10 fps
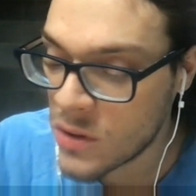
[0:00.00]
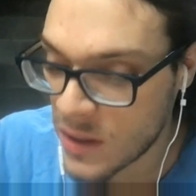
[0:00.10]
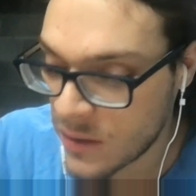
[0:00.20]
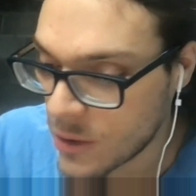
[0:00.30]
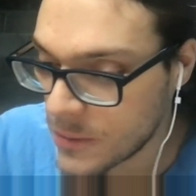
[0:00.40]

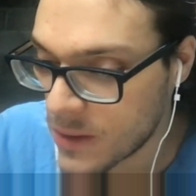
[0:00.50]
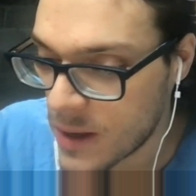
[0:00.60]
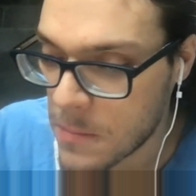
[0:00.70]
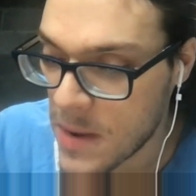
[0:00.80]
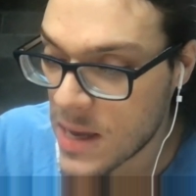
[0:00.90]
in terms of
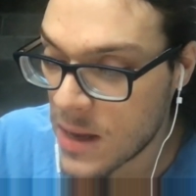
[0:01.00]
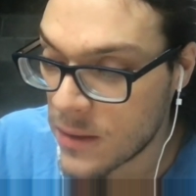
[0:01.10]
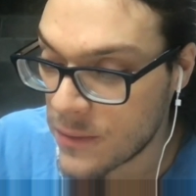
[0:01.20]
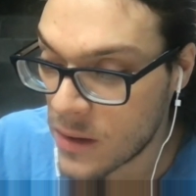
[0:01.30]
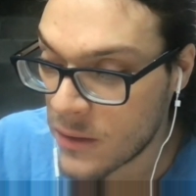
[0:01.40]
like making
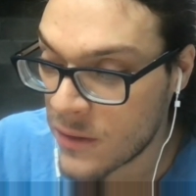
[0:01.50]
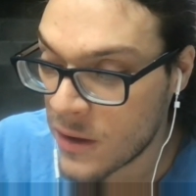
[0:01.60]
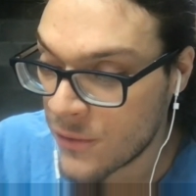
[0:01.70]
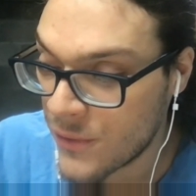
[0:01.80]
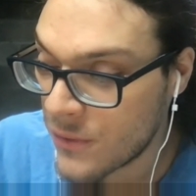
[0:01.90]
this list
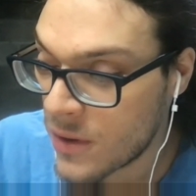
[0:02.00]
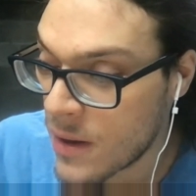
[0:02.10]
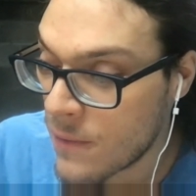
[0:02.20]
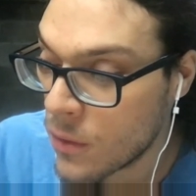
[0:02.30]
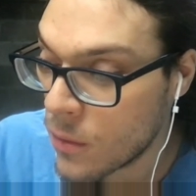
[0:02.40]
here
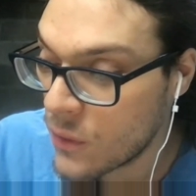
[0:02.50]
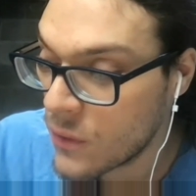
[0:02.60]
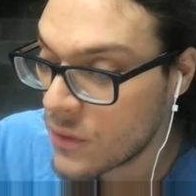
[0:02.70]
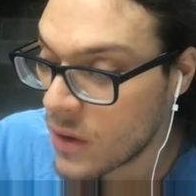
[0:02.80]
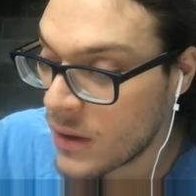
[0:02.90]
today for Run the
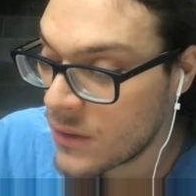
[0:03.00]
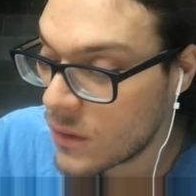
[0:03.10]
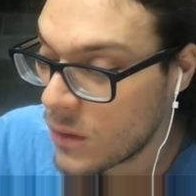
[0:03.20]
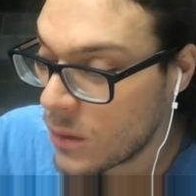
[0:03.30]
Slice.